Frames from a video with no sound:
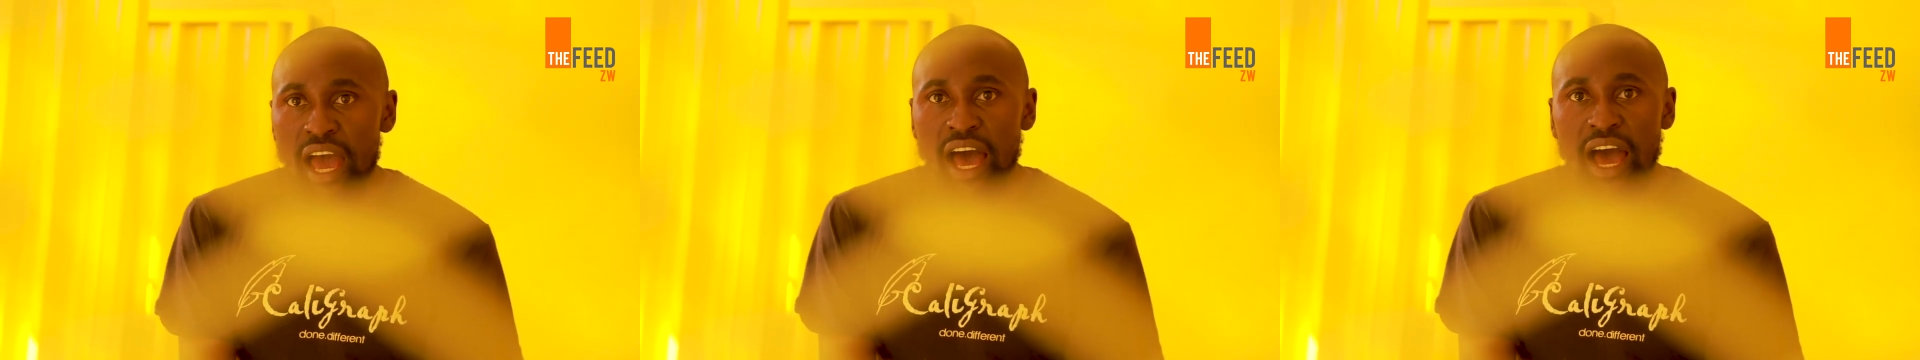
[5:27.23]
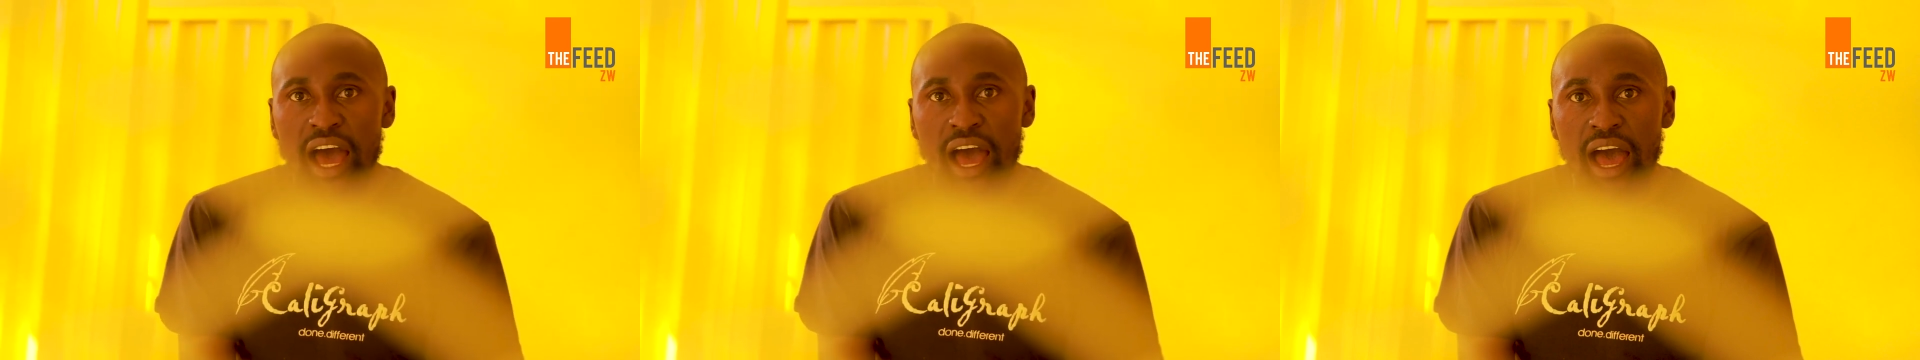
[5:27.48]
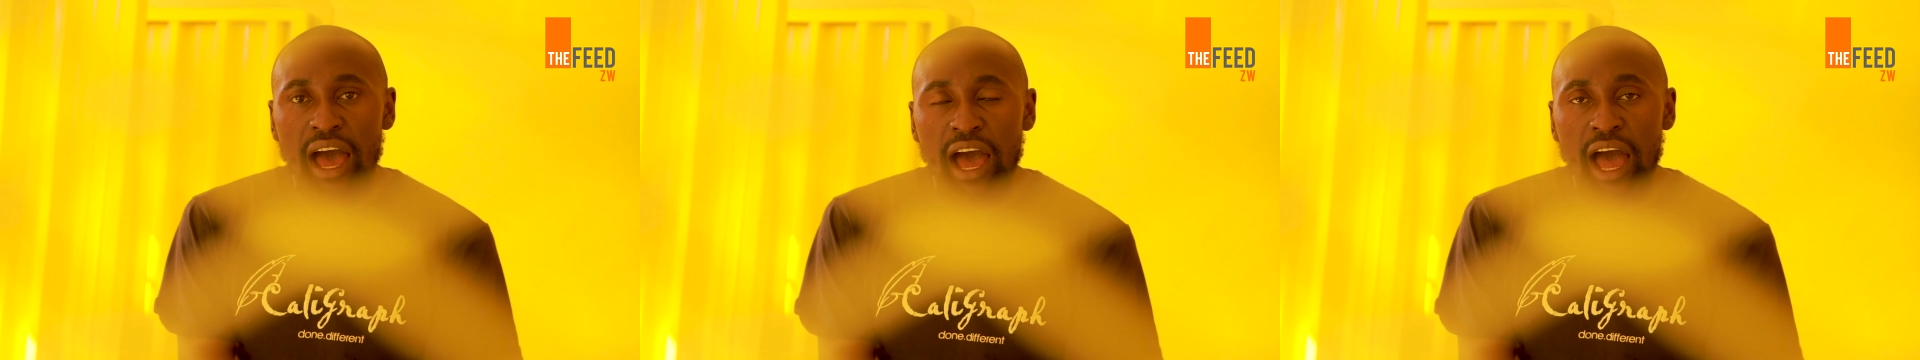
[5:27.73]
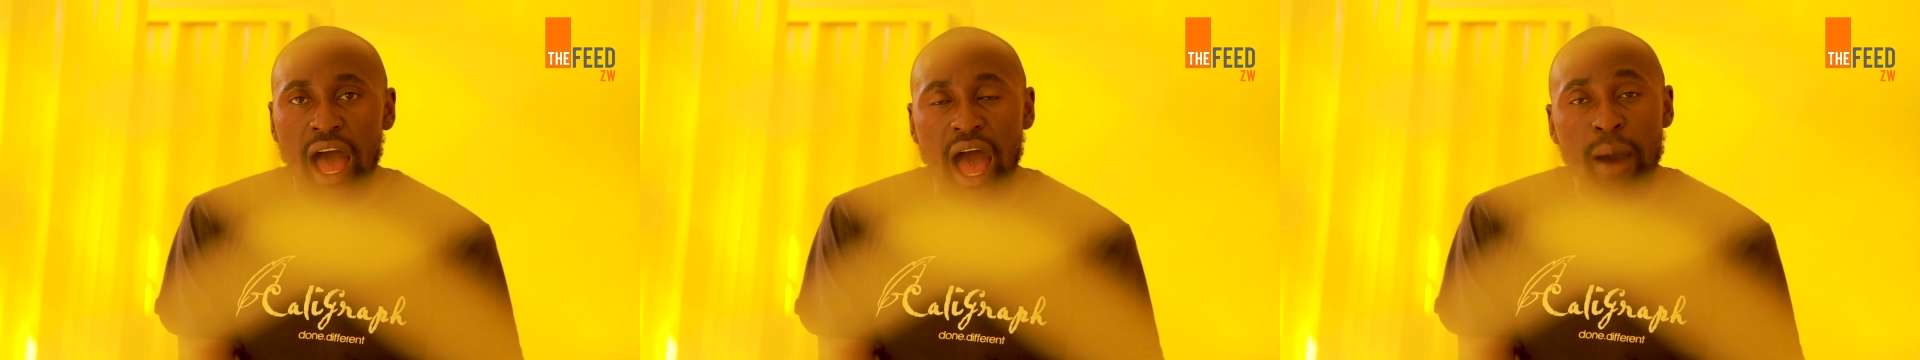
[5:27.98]

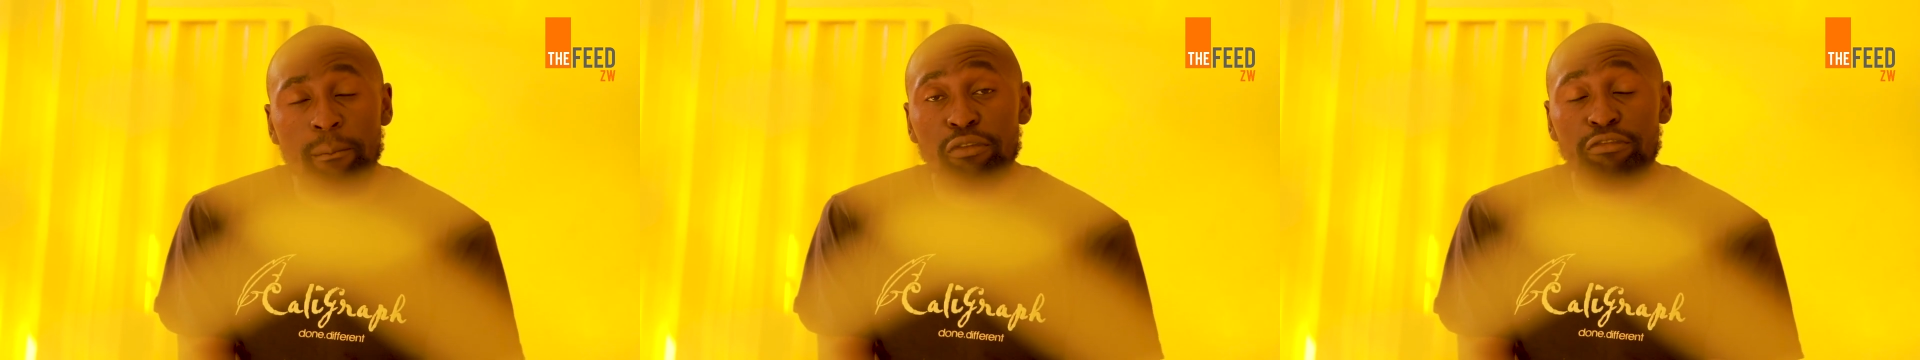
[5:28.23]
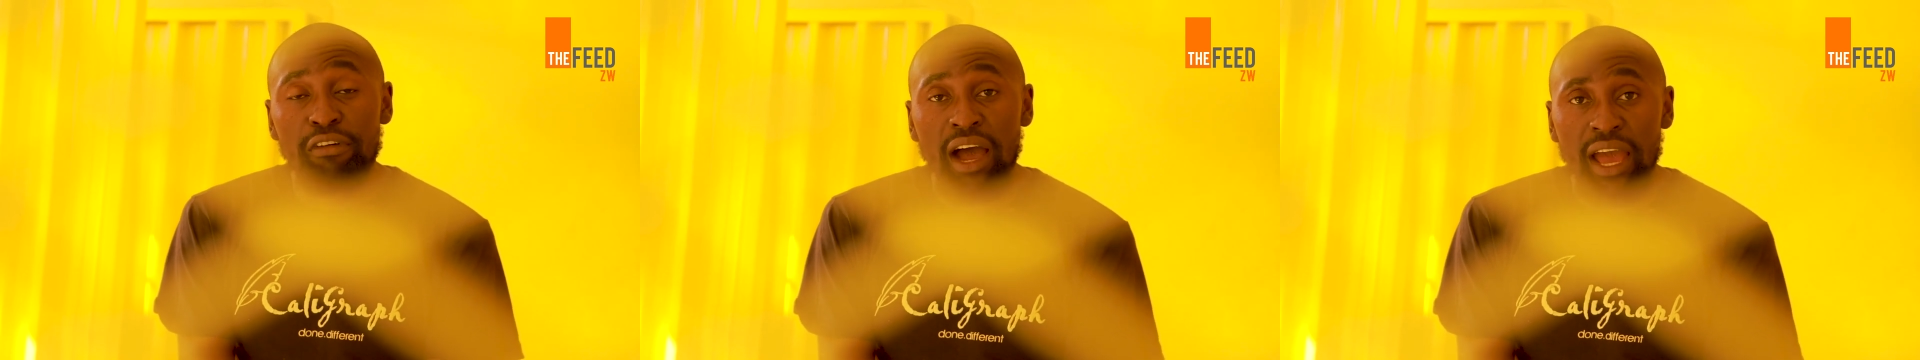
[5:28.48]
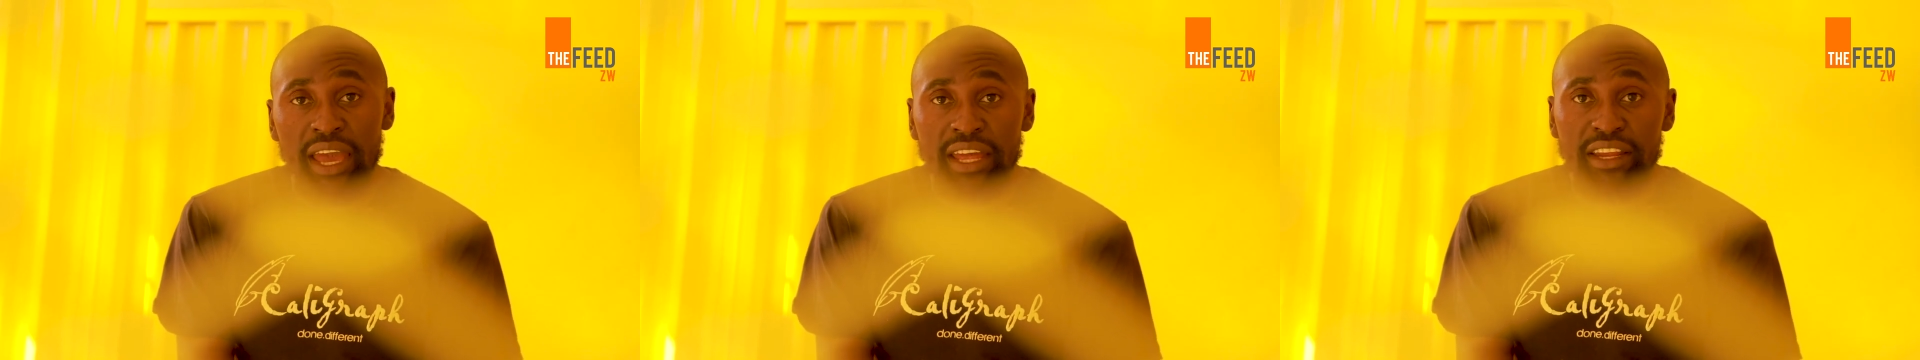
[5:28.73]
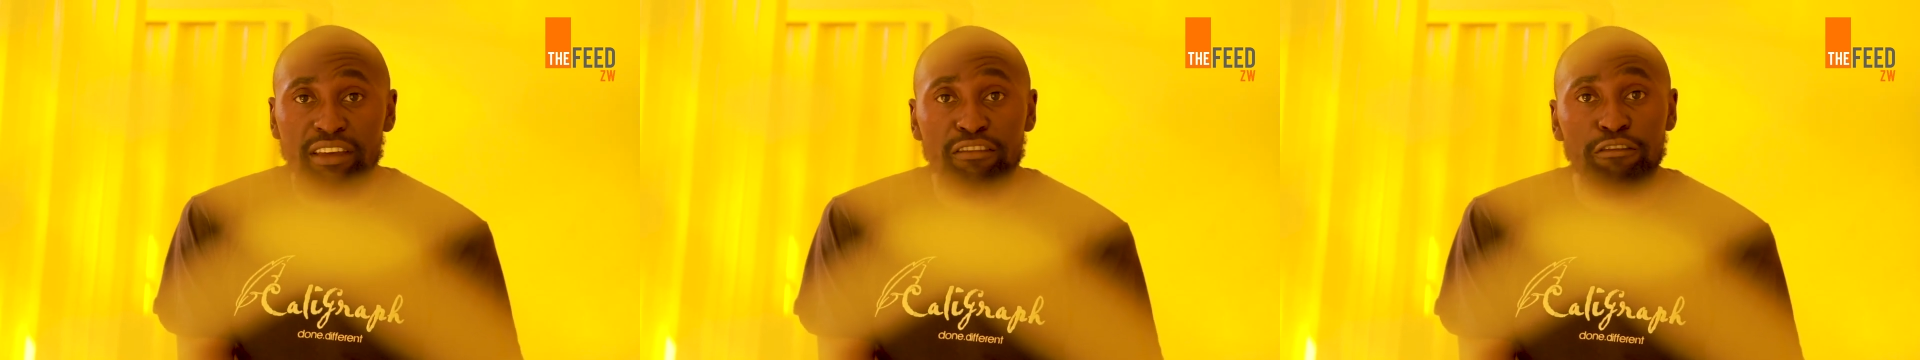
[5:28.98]
amplify
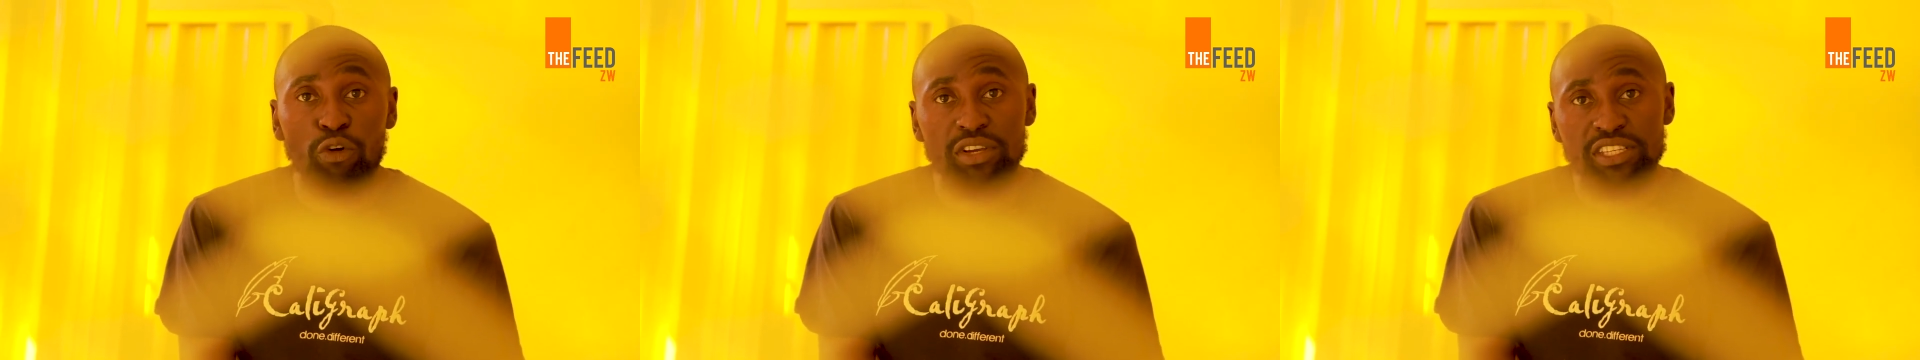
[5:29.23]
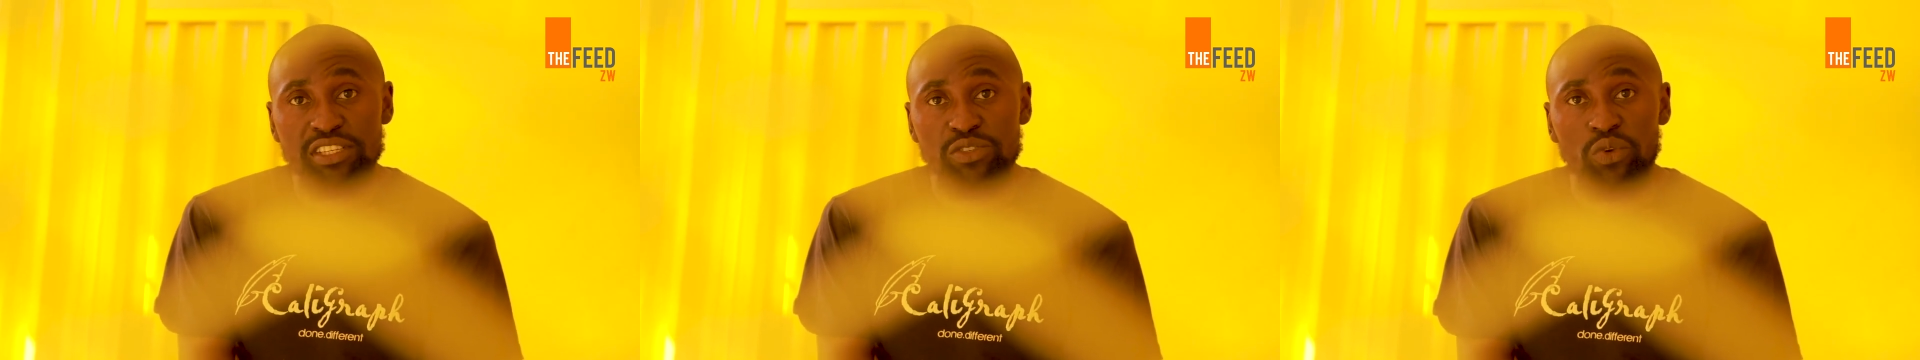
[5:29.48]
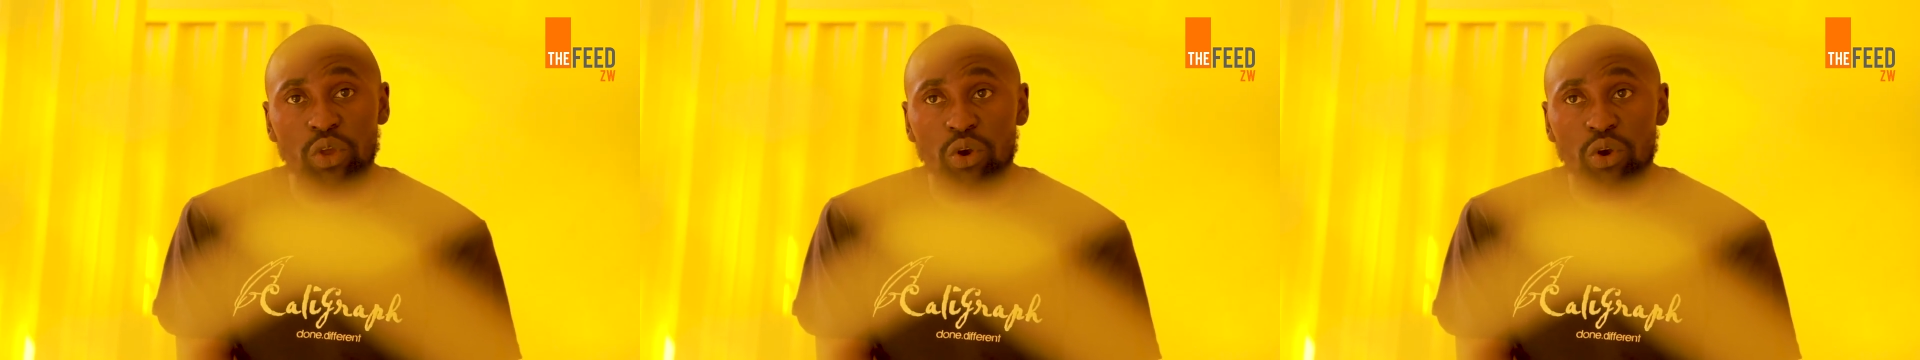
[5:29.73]
and give voices to